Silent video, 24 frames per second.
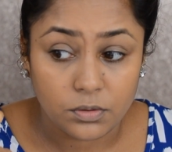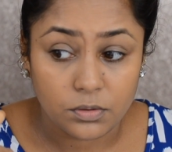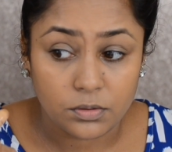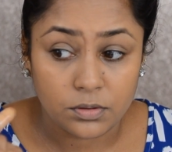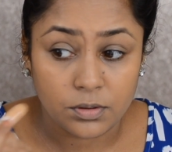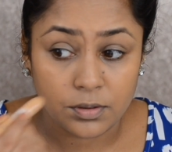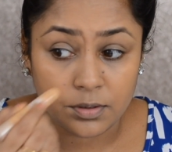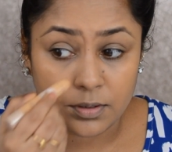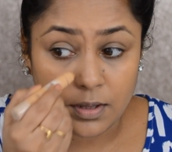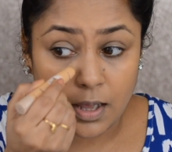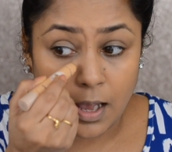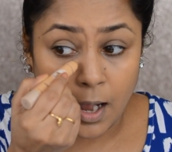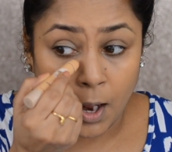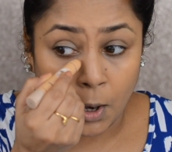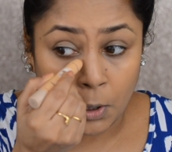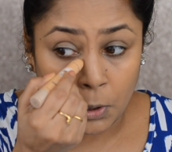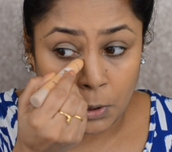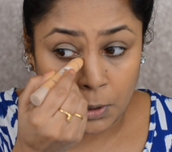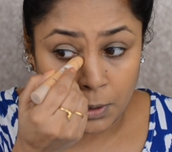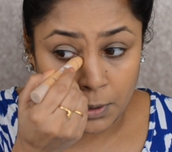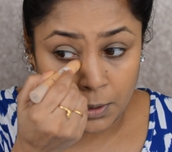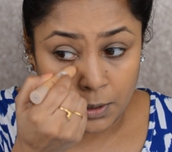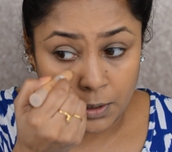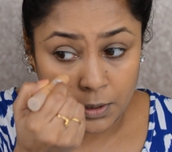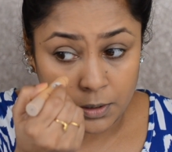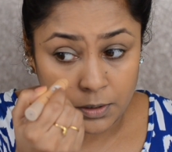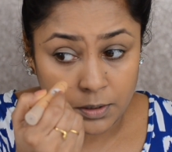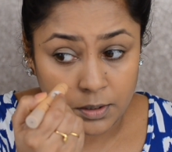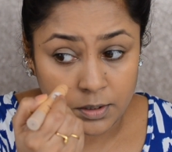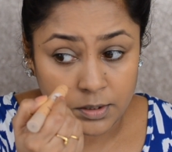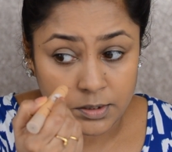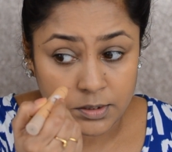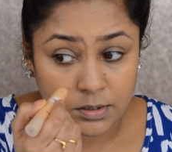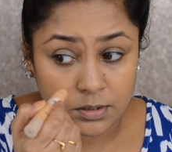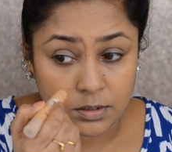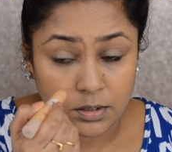This actually
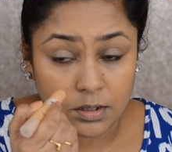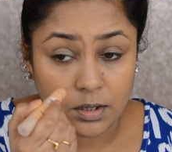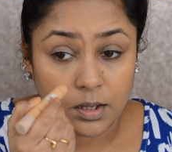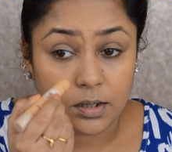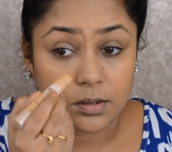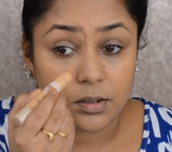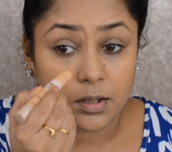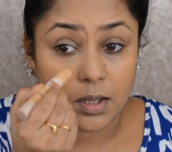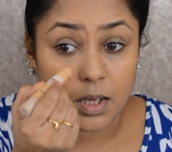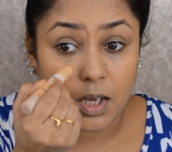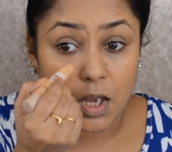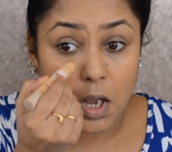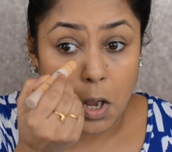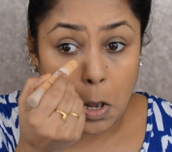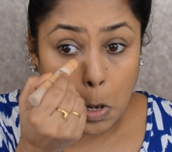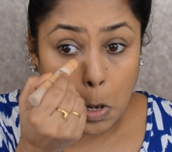does nothing.